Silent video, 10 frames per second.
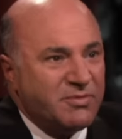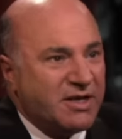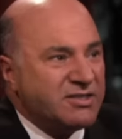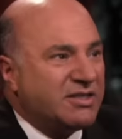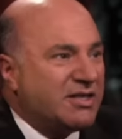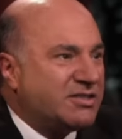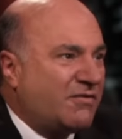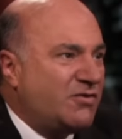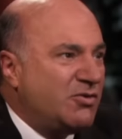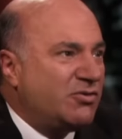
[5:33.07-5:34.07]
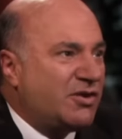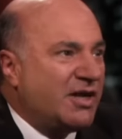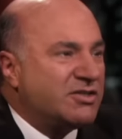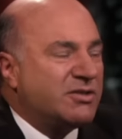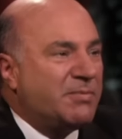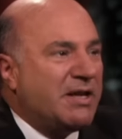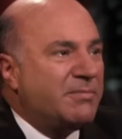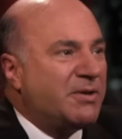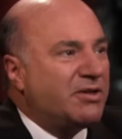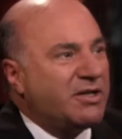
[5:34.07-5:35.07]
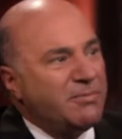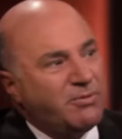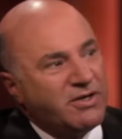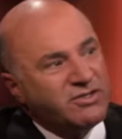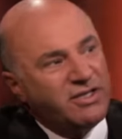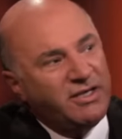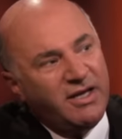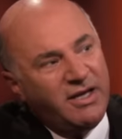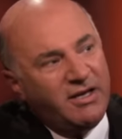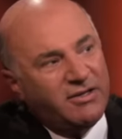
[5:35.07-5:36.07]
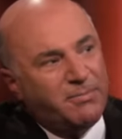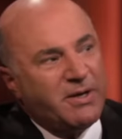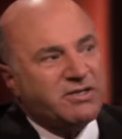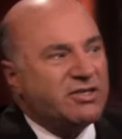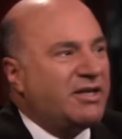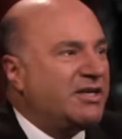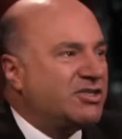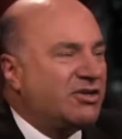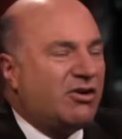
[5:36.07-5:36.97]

because it does a few things, the bendability plus the pixelation